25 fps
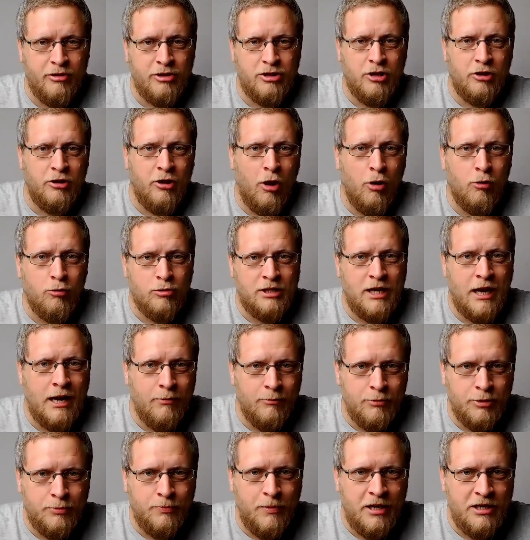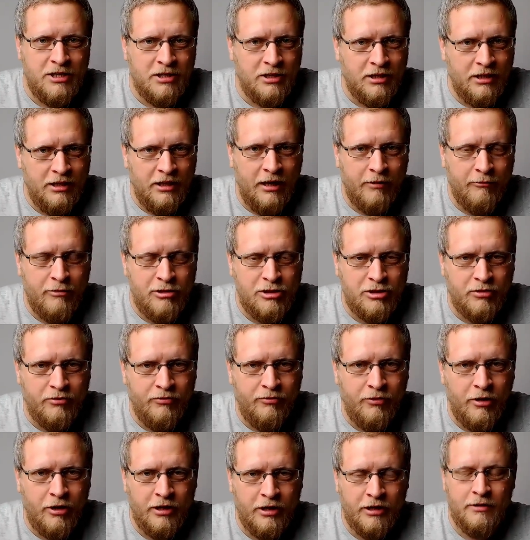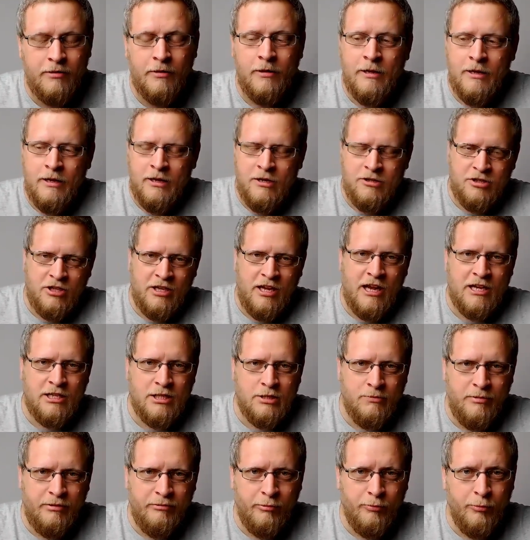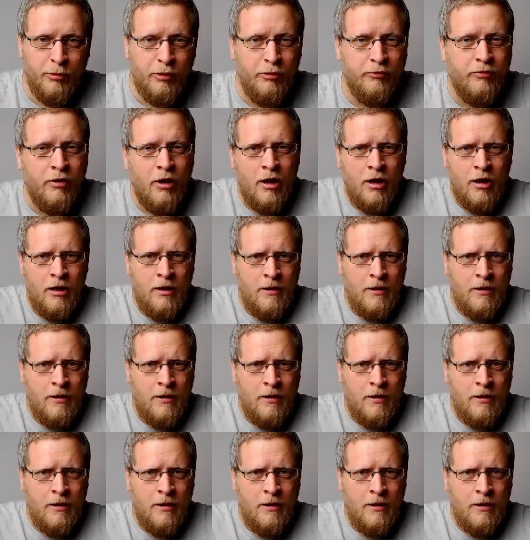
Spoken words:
And so the whole town was basically at risk of flooding. So they had to be removed.